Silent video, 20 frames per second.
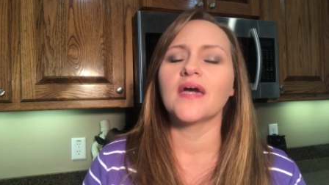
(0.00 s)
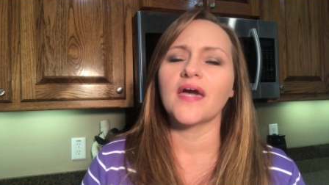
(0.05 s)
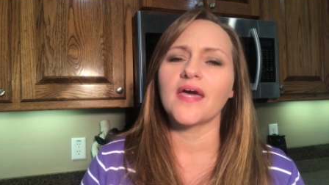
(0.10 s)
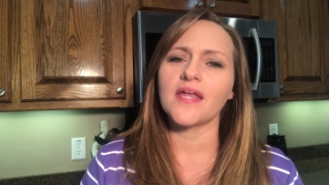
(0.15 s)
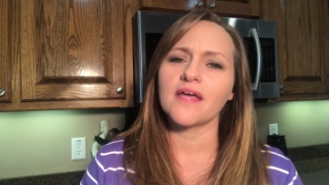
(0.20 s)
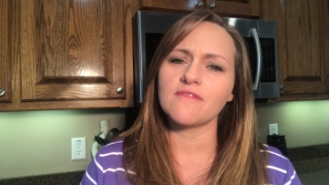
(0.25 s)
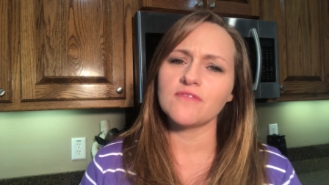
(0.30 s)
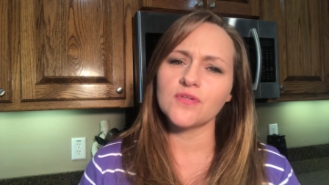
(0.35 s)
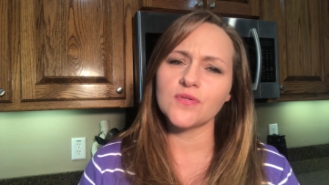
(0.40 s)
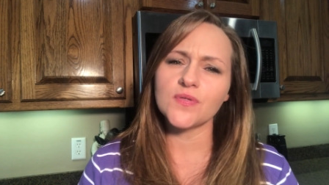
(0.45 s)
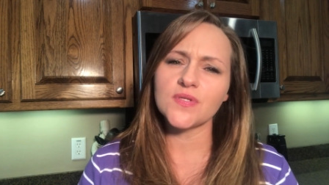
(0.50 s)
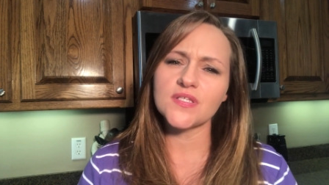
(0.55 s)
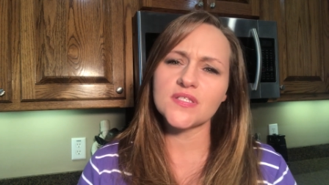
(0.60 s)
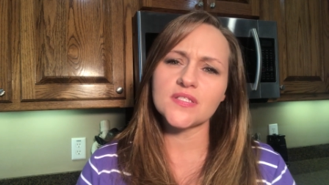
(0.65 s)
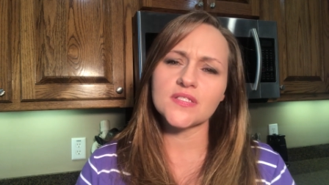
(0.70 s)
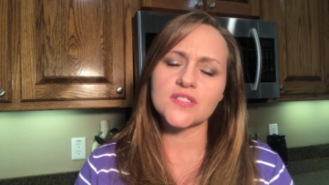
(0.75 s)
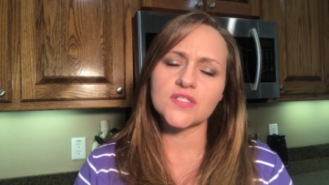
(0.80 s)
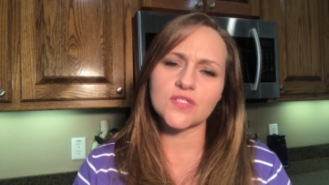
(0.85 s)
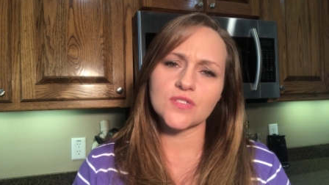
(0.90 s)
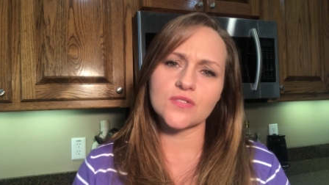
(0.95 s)
And I've
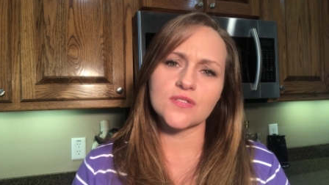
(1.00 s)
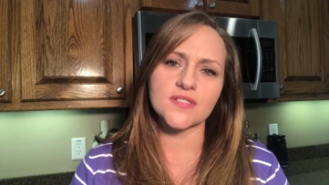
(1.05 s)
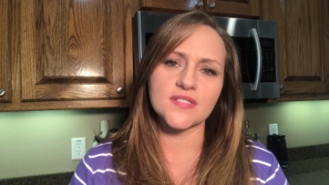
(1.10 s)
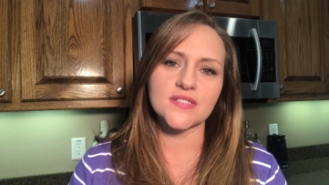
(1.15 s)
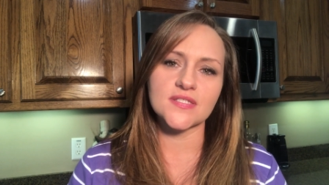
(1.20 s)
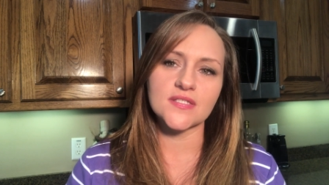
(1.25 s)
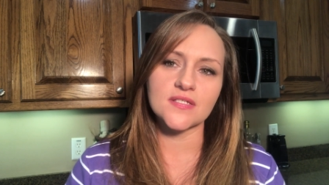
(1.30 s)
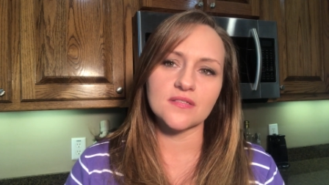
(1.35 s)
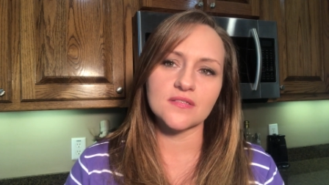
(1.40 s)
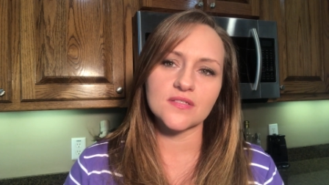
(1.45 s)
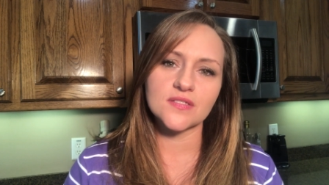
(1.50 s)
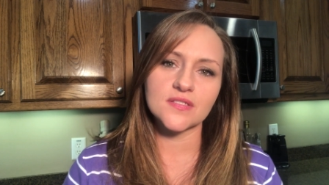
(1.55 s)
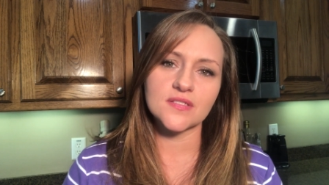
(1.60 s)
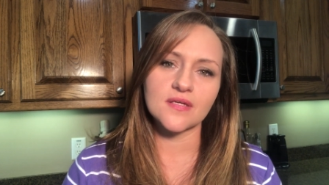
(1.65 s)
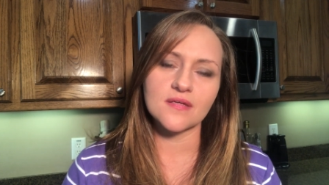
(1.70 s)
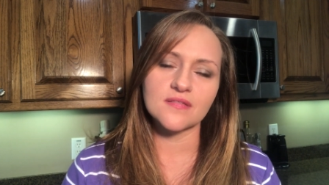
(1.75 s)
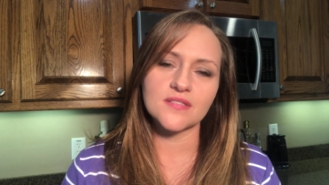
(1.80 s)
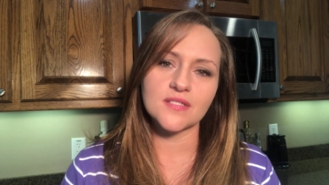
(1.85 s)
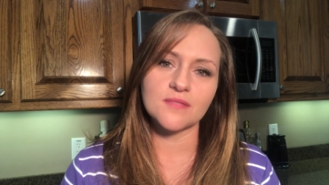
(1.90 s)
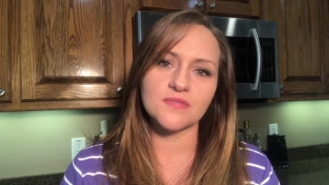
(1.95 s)
noticed that certain
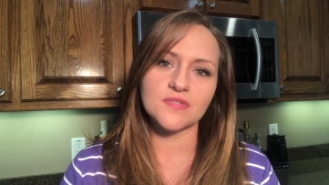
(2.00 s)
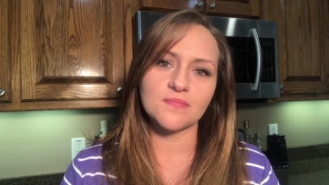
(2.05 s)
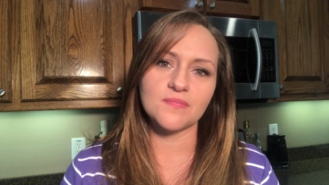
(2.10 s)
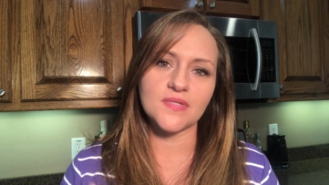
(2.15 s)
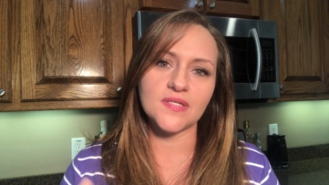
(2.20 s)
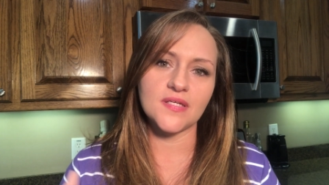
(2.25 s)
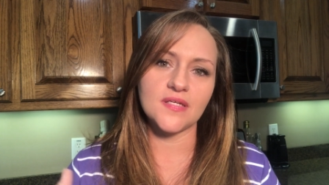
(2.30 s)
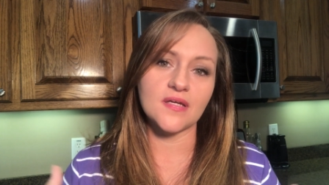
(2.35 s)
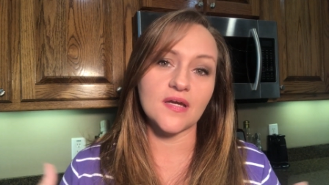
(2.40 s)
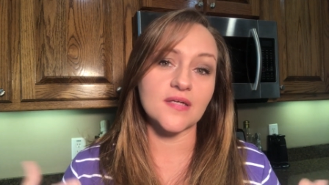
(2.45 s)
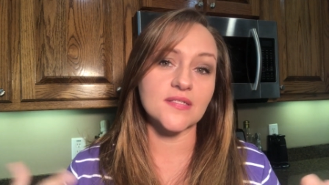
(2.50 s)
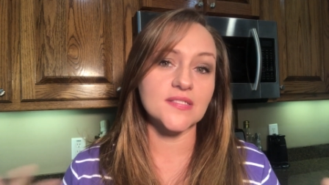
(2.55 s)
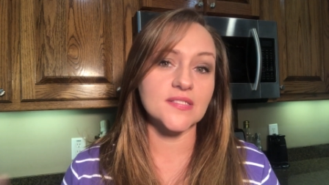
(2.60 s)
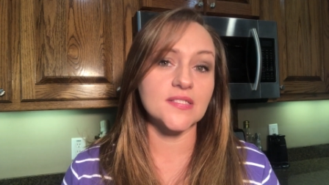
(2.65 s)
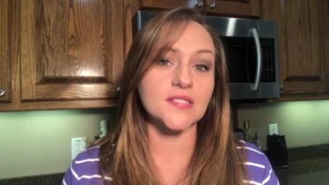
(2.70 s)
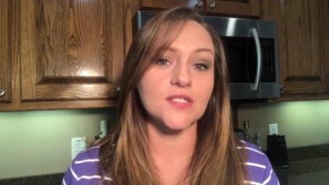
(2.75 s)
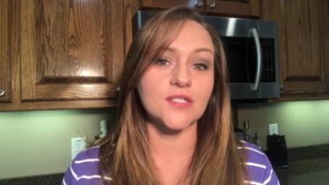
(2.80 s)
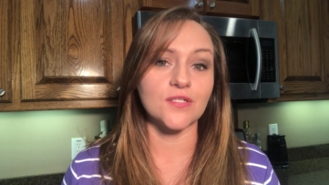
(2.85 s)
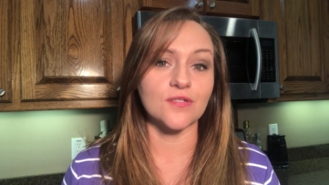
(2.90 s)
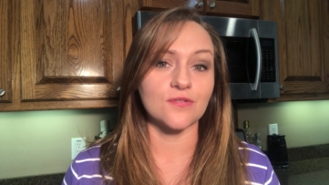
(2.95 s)
scents seem to be a
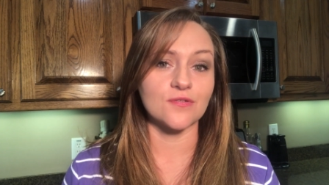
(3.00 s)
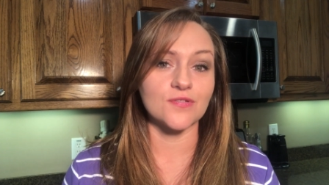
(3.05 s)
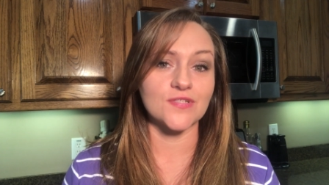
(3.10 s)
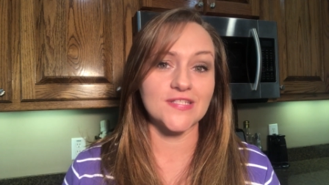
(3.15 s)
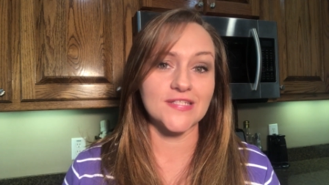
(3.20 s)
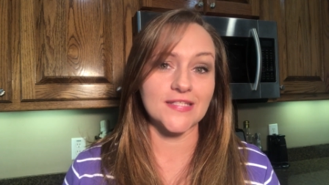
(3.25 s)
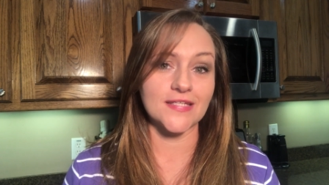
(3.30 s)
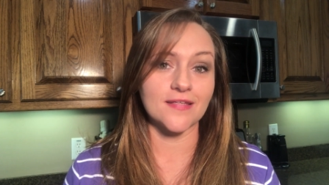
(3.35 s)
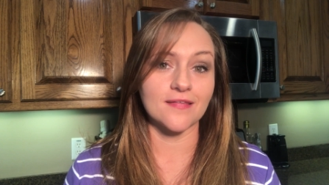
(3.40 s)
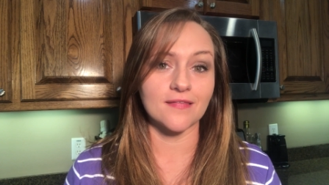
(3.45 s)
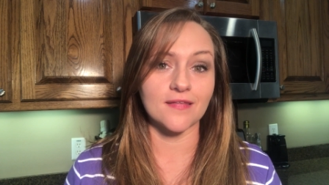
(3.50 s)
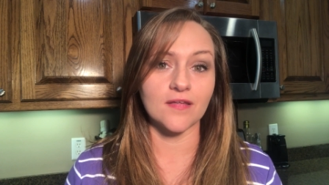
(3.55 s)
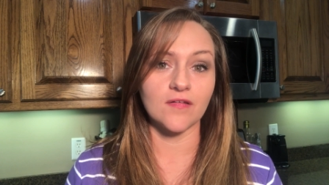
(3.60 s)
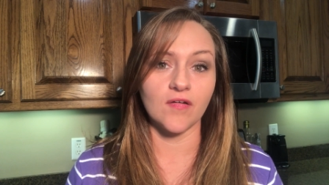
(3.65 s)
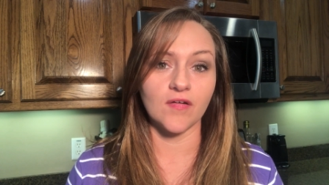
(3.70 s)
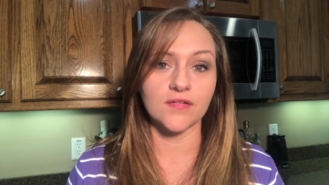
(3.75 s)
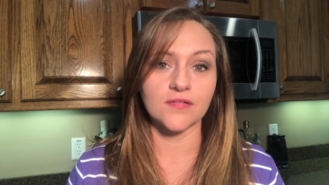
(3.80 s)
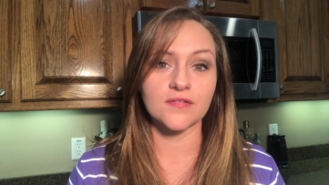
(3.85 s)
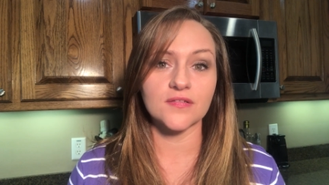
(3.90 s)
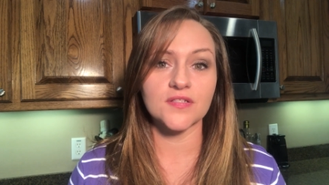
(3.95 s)
stickier scent than
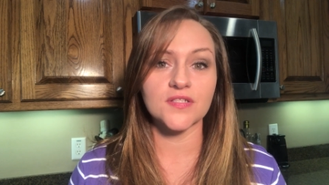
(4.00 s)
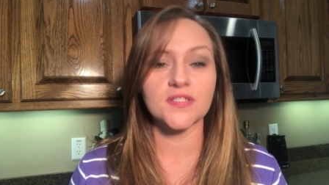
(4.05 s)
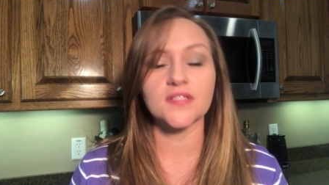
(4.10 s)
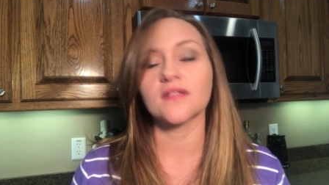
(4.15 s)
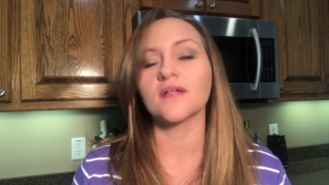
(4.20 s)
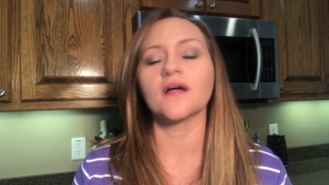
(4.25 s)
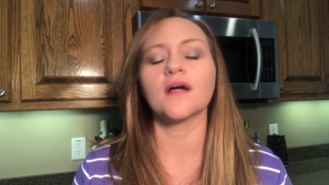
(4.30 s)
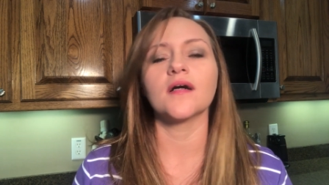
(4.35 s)
others.